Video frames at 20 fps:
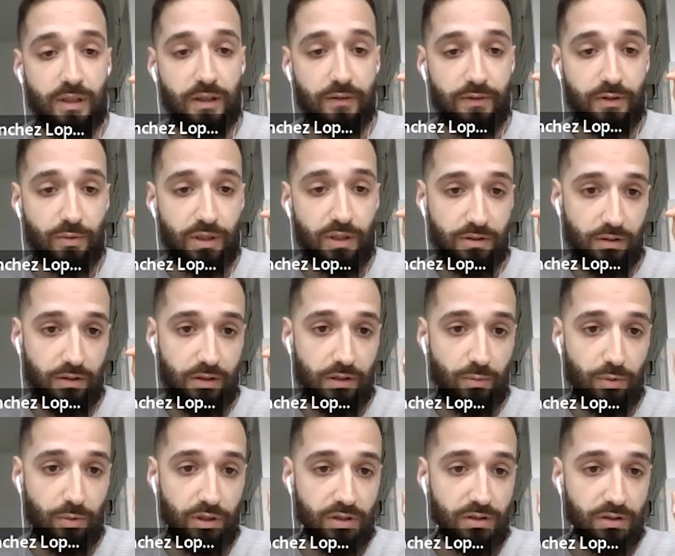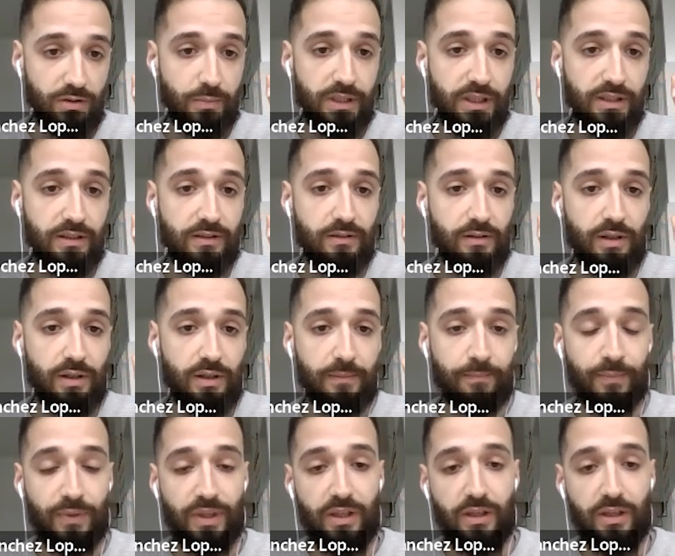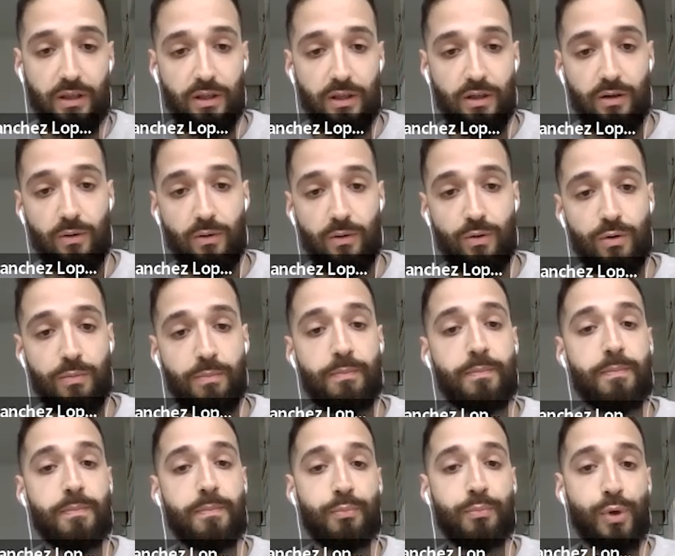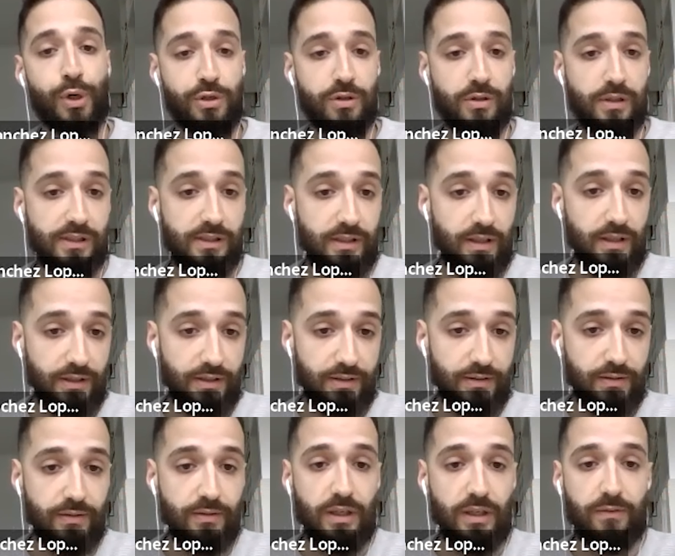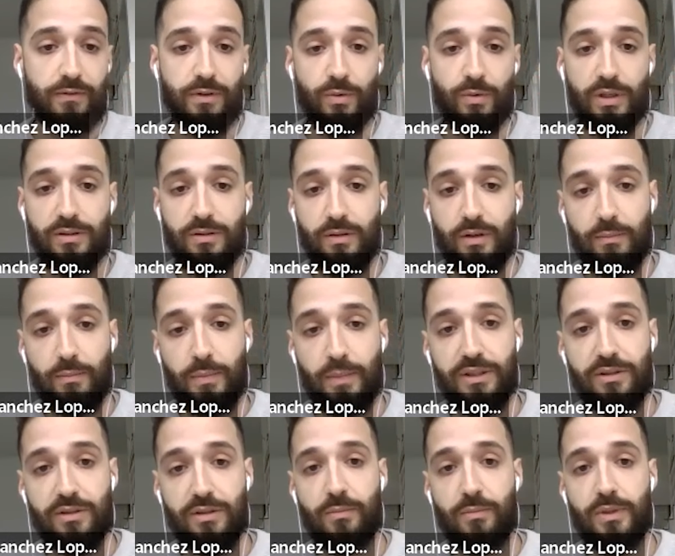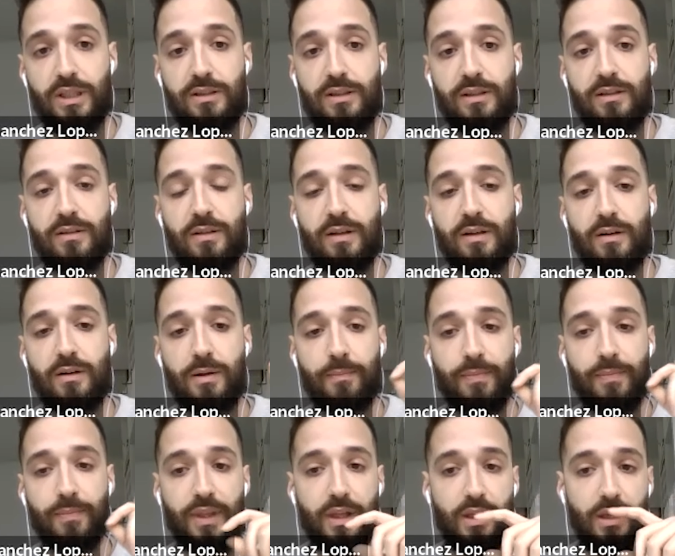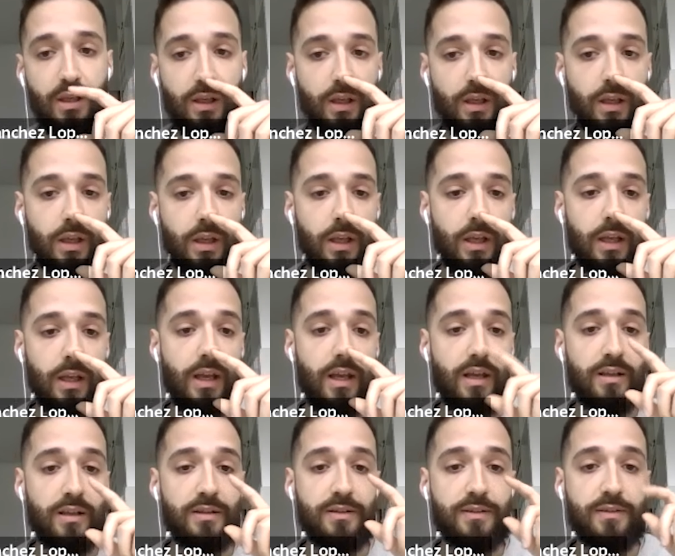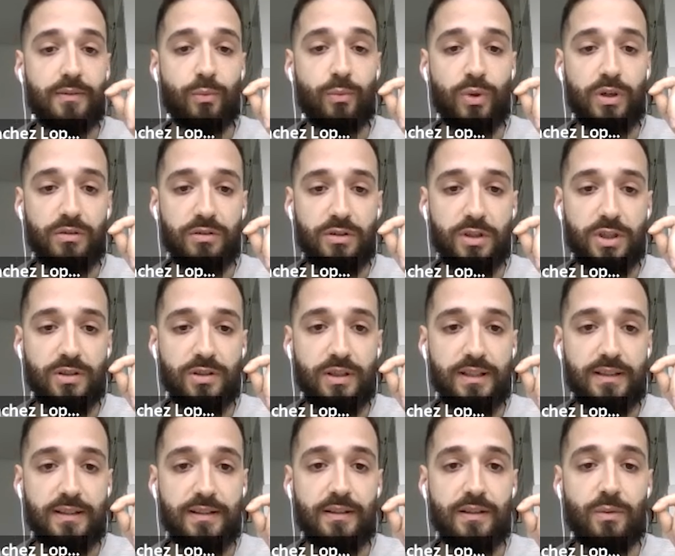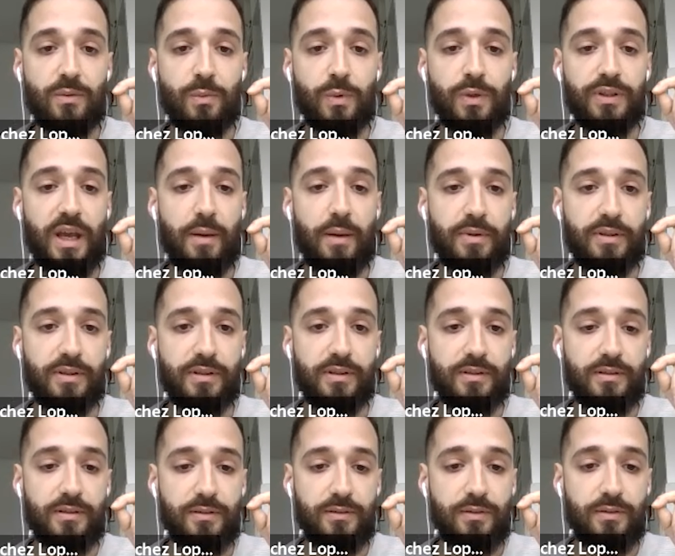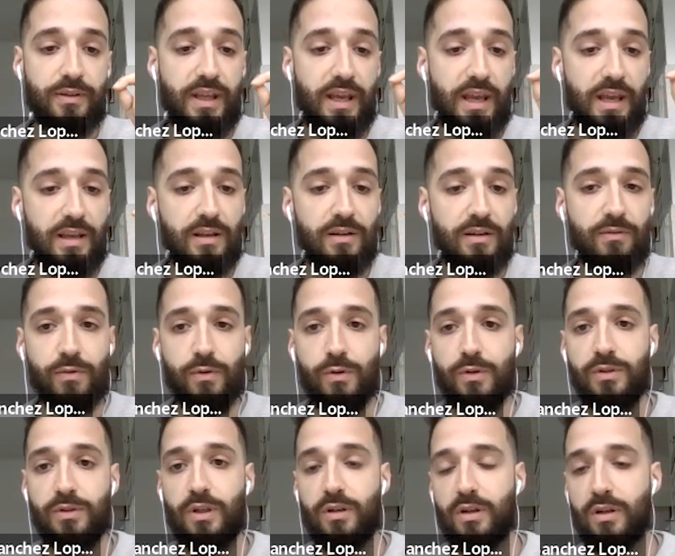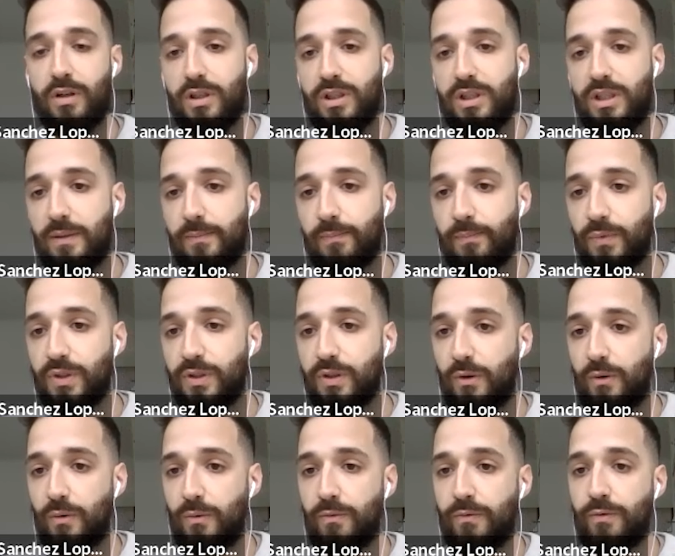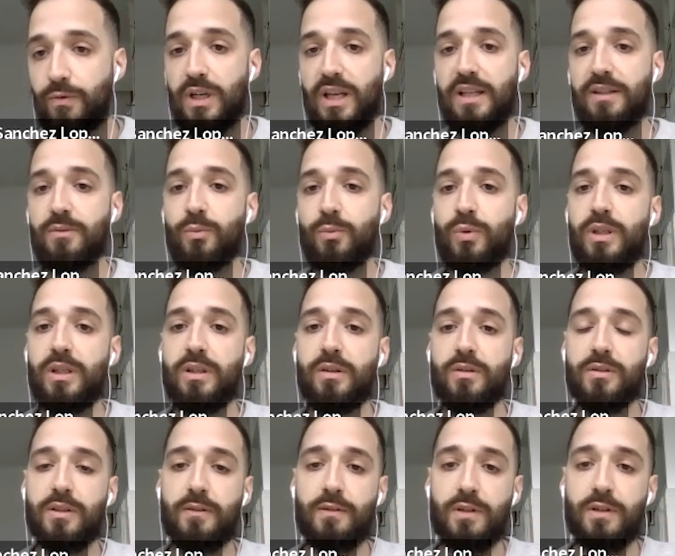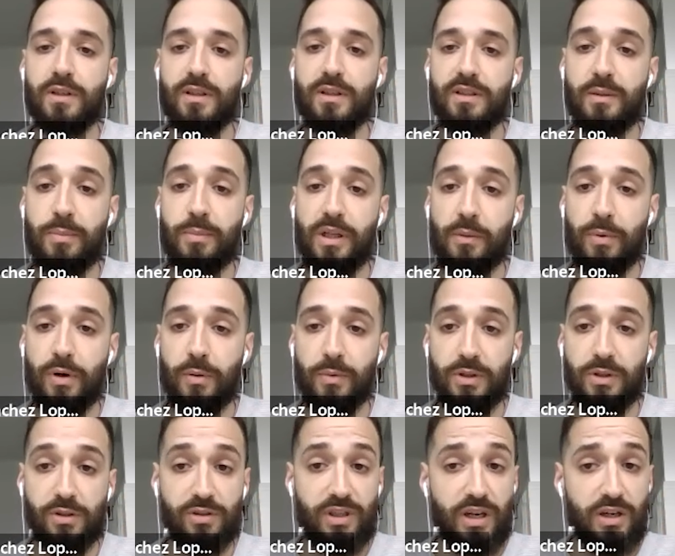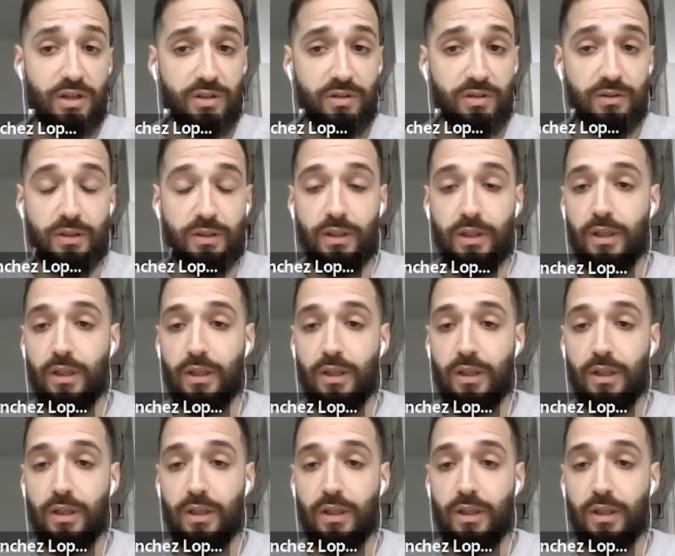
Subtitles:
giving rise to the radiation-dominated era, or pressureless dust, giving rise to the matter-dominated era. And we're interested in what happens today for dark energy. So for that, we consider the CPL parameterization,